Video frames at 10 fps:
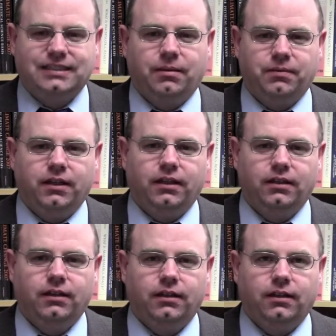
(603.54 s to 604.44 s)

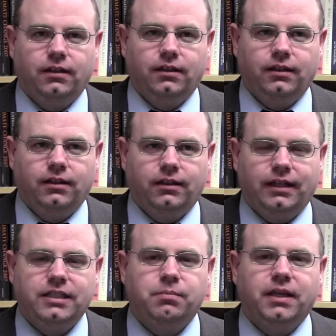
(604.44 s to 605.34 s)
something
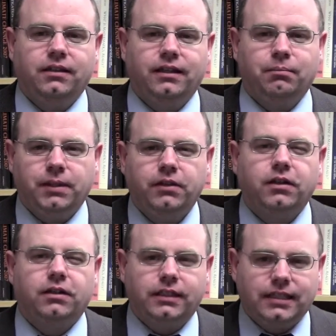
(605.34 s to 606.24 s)
that has been
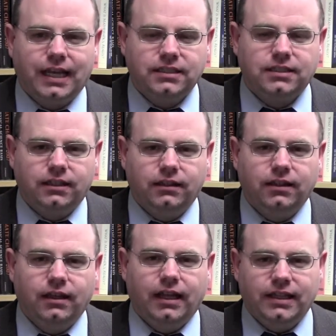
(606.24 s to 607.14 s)
empirically
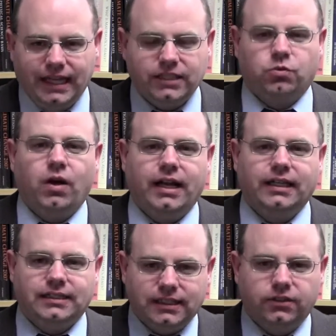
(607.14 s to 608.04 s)
tested, and that's why
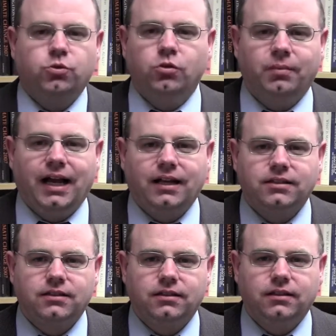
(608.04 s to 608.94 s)
it's in the
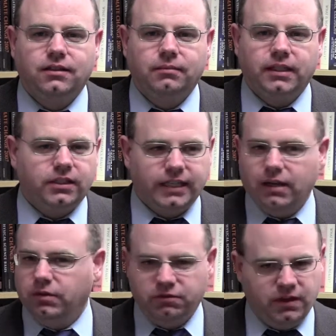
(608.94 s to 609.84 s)
toolbox. Because,
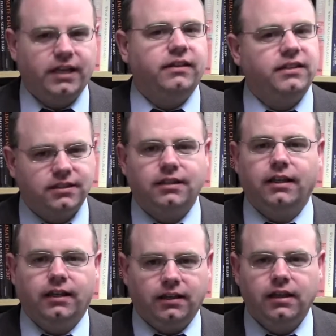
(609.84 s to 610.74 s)
hey, we've vetted this
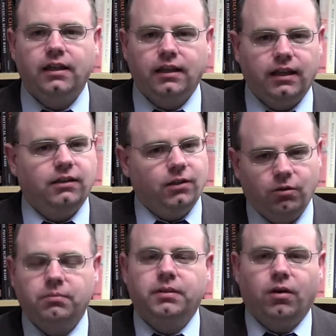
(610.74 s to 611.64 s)
thing, and
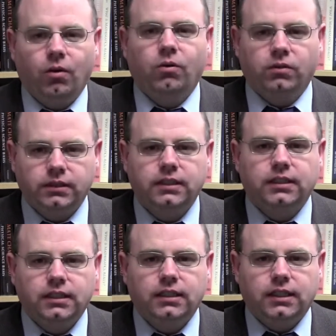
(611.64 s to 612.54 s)
lo and behold,
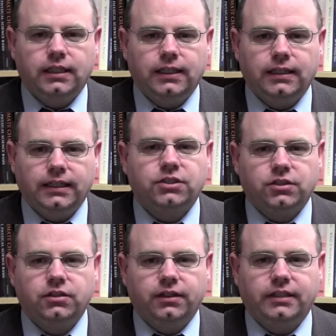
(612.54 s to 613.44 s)
uh, it
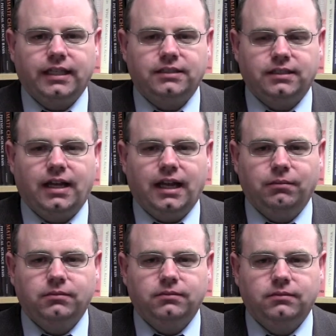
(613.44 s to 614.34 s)
stood the test of time.